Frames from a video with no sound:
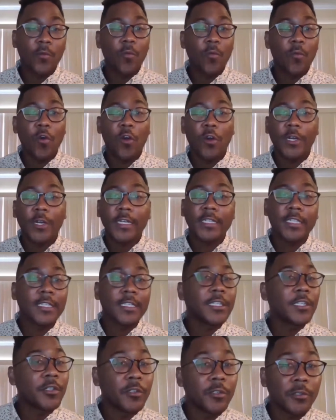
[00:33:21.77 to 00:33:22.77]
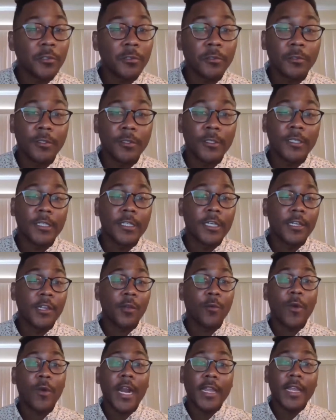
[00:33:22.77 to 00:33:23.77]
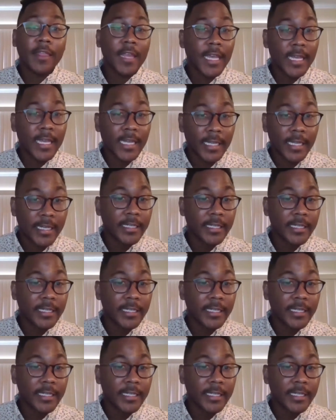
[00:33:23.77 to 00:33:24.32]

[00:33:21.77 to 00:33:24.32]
wanting to do the right thing.